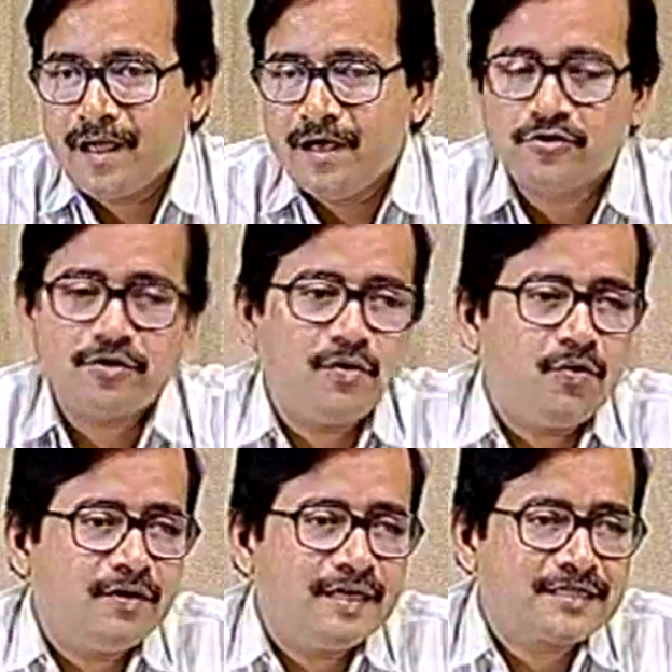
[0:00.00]
So the whole
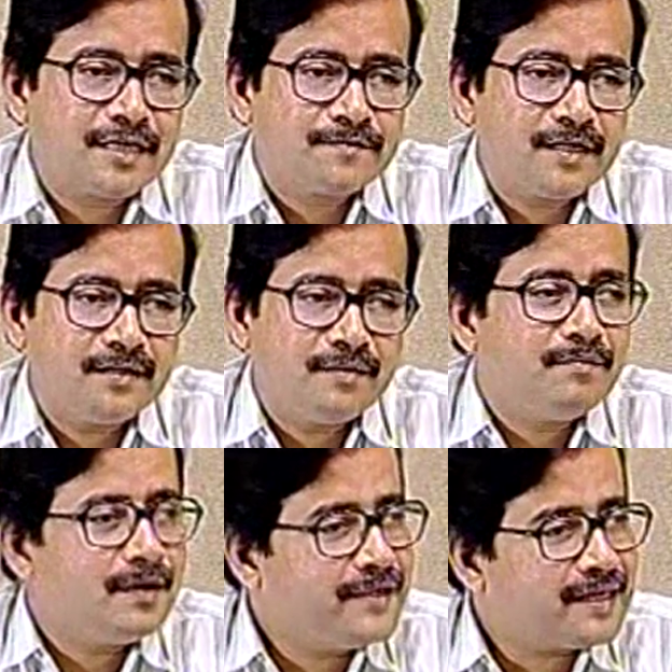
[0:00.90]
description
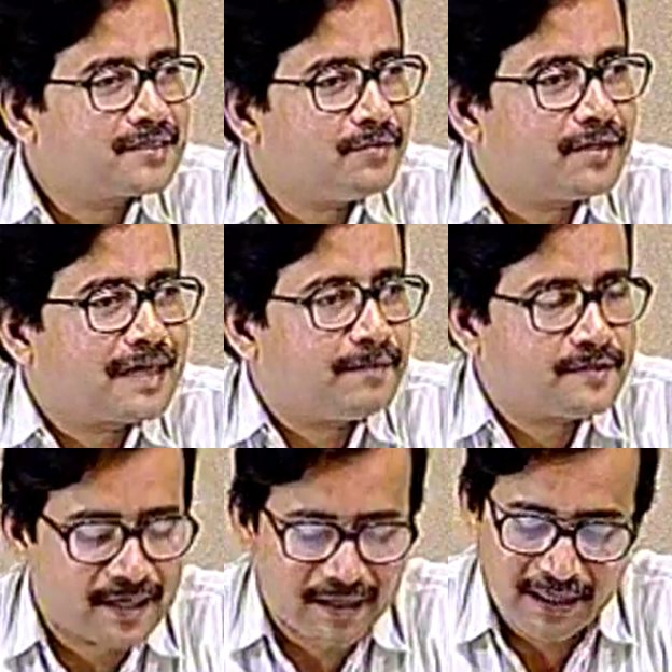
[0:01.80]
may be at a somewhat
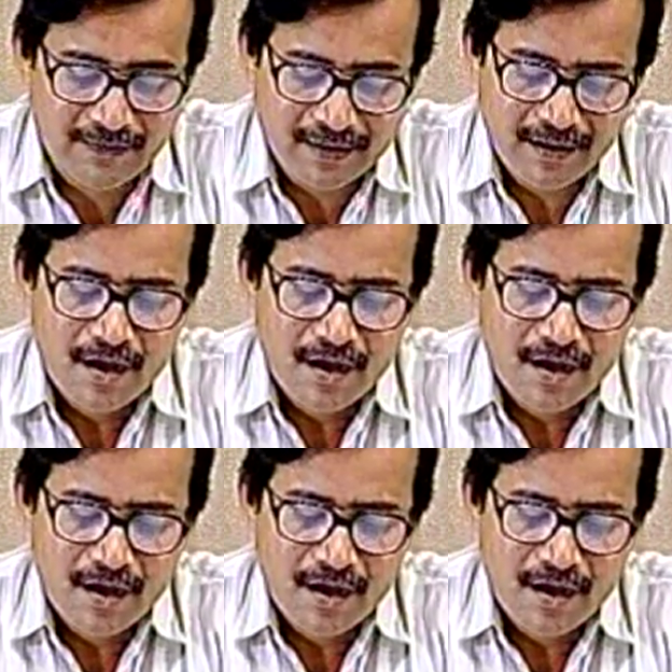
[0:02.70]
abstract level,